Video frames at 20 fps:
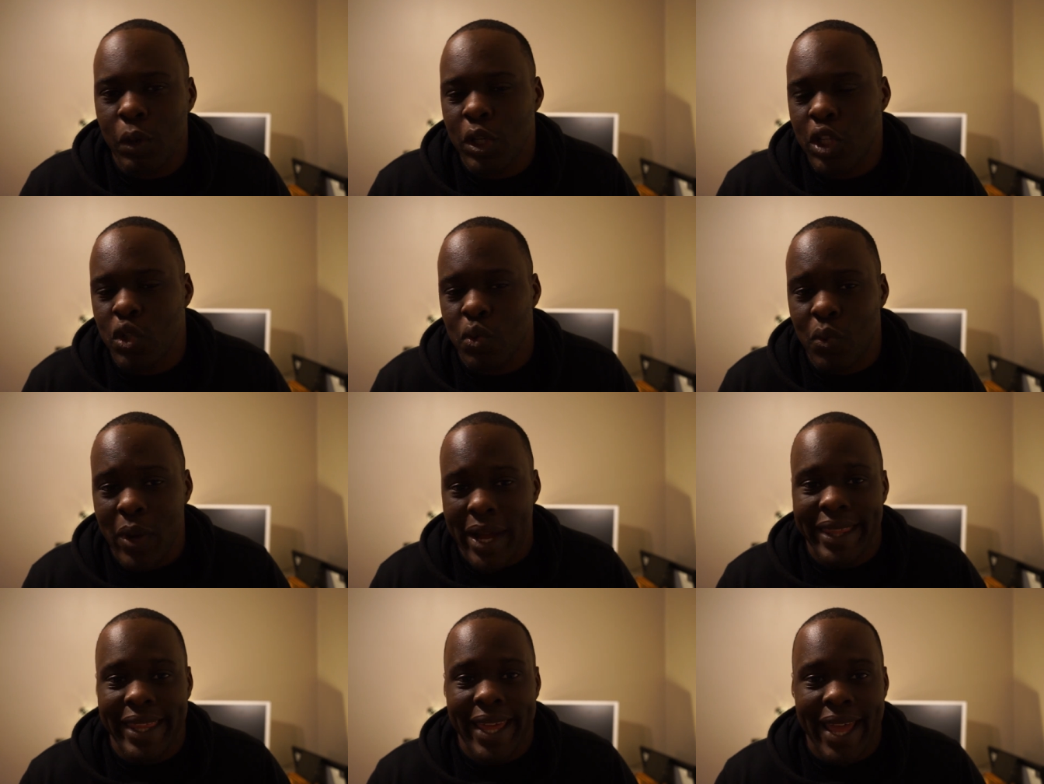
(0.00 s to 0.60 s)
which is
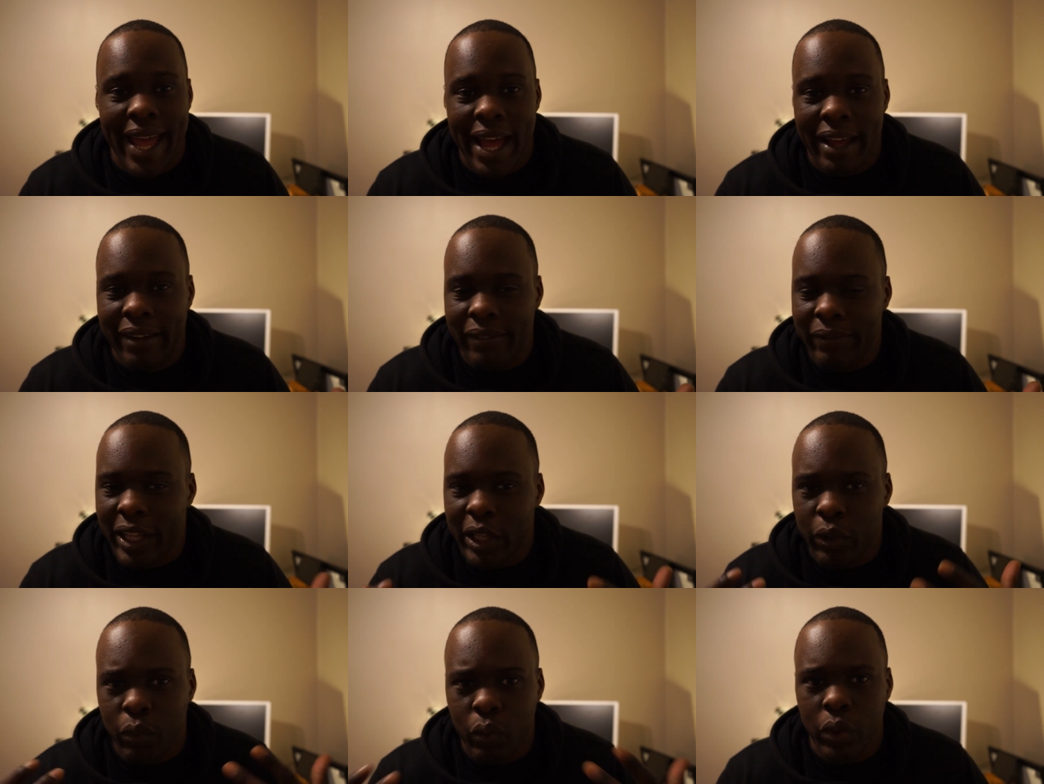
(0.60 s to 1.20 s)
why they
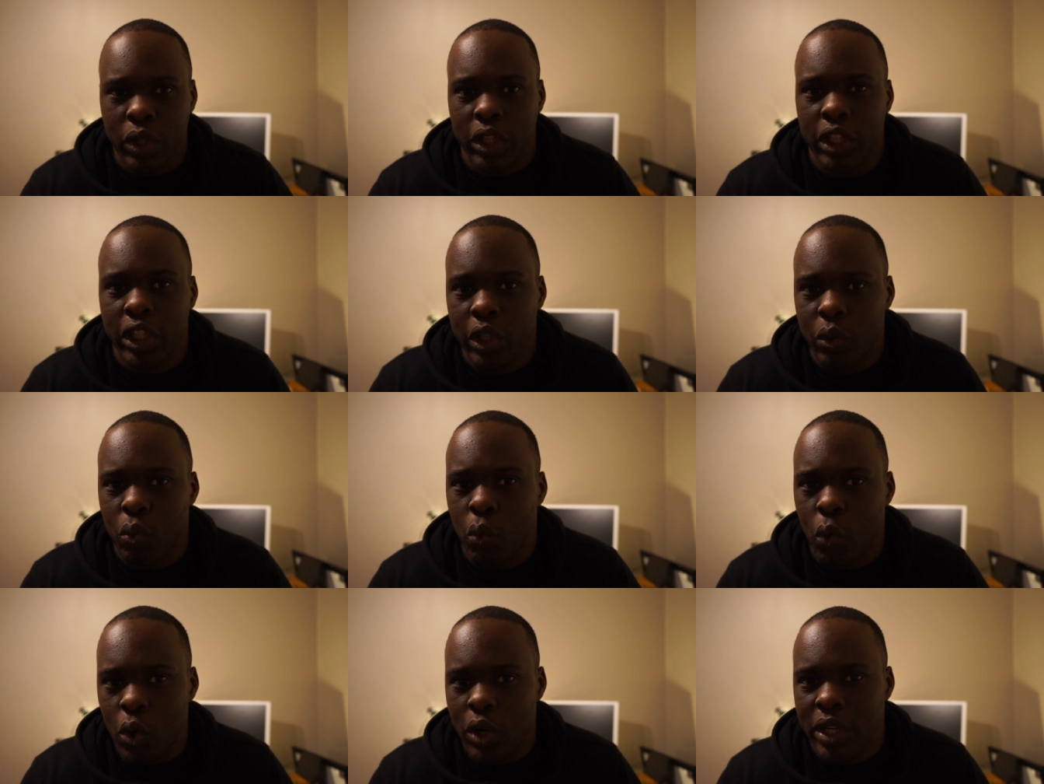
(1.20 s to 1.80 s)
have like really
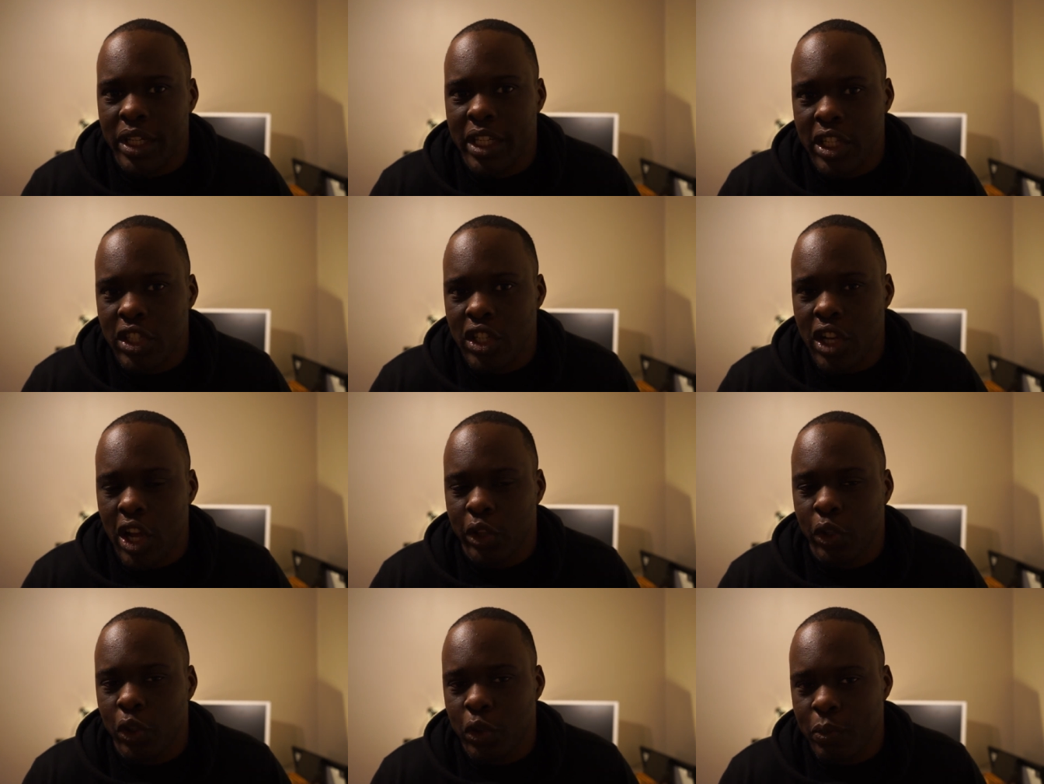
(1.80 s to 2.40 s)
good warranties
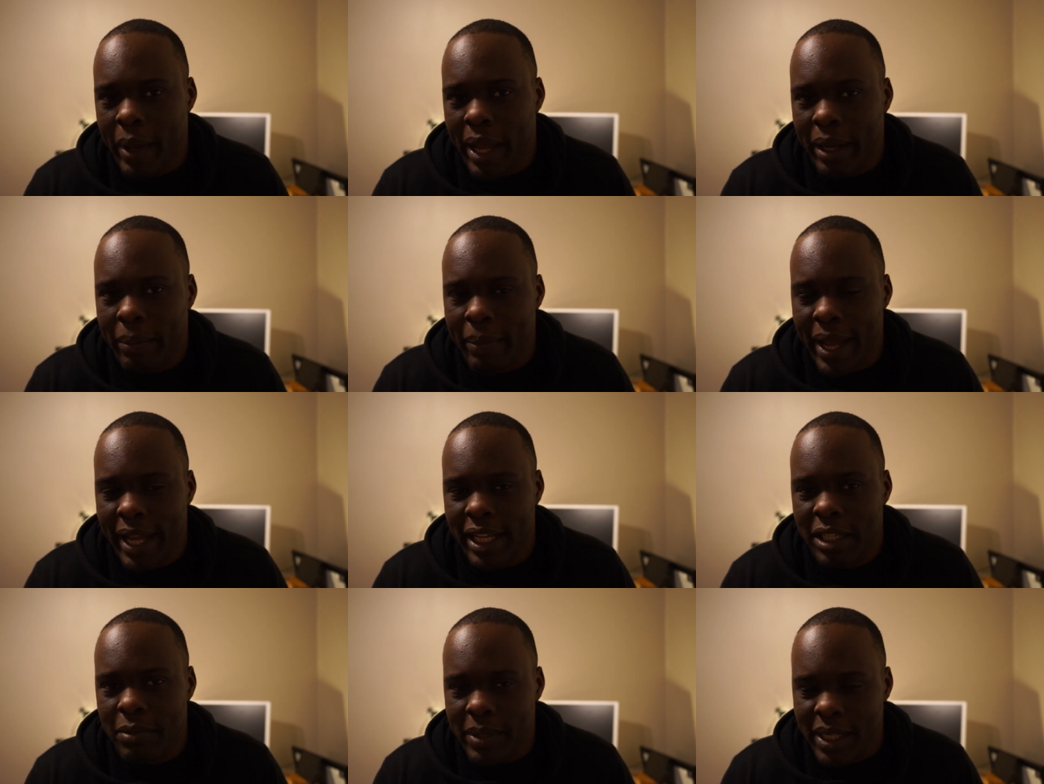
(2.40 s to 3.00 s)
on those
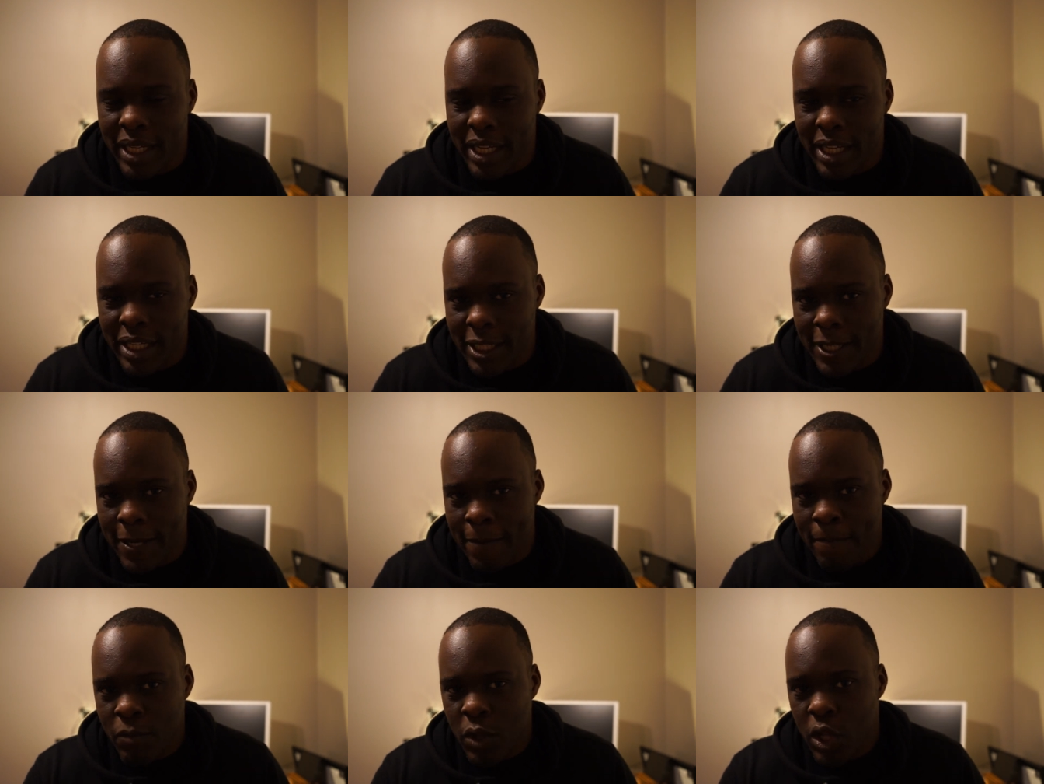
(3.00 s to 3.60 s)
backpacks, because